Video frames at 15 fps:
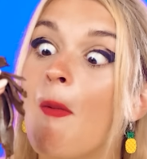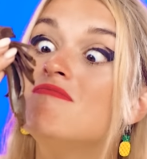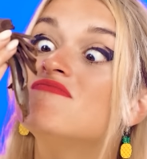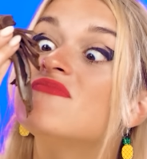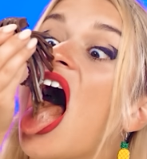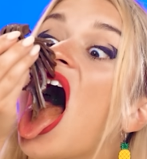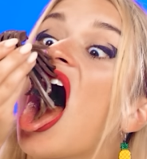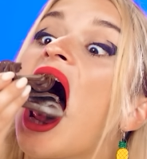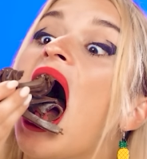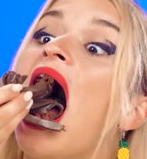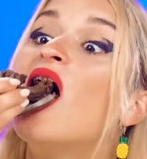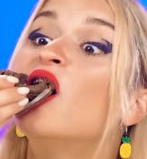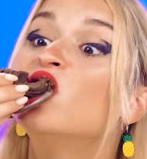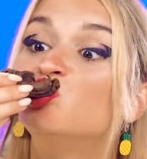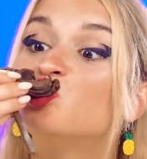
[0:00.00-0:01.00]
gonna stuff my whole
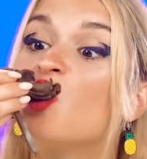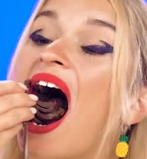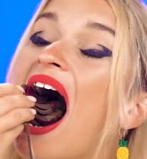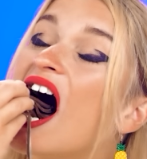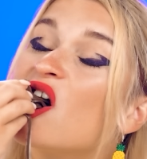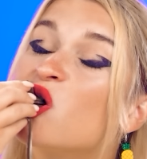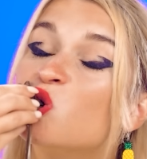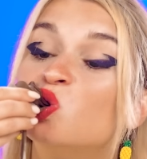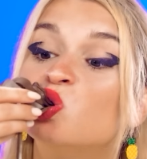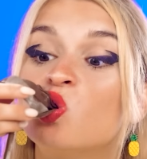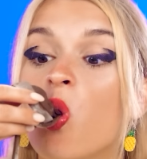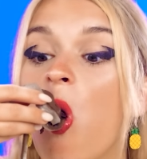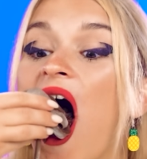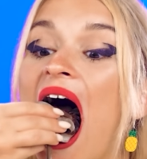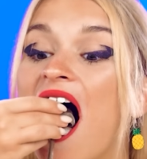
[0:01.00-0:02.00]
mouth with this.
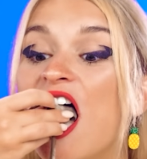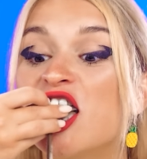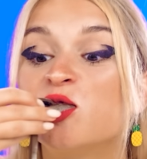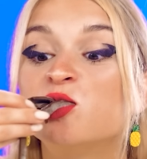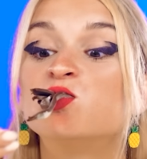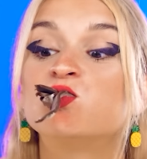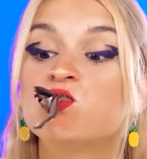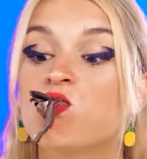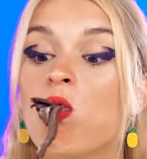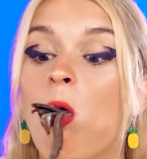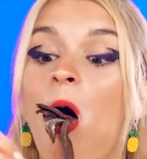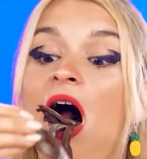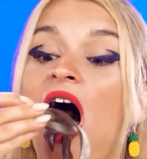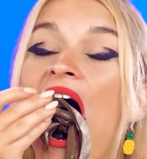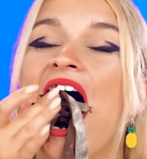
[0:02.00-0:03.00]

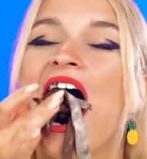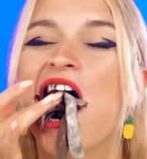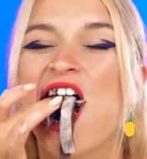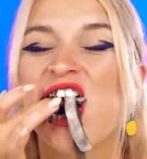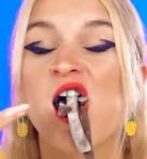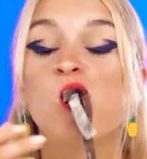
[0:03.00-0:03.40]
Yummy.